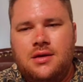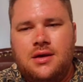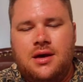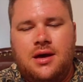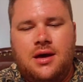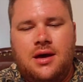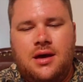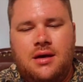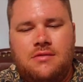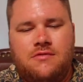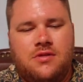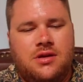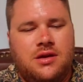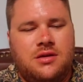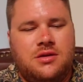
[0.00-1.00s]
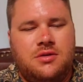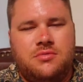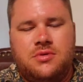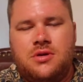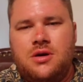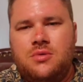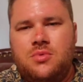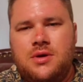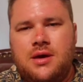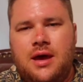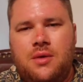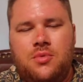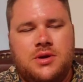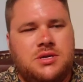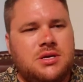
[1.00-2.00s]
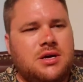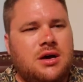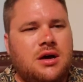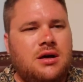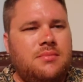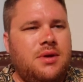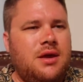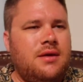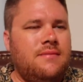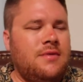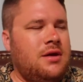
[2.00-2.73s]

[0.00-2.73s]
I really don't know what to call me.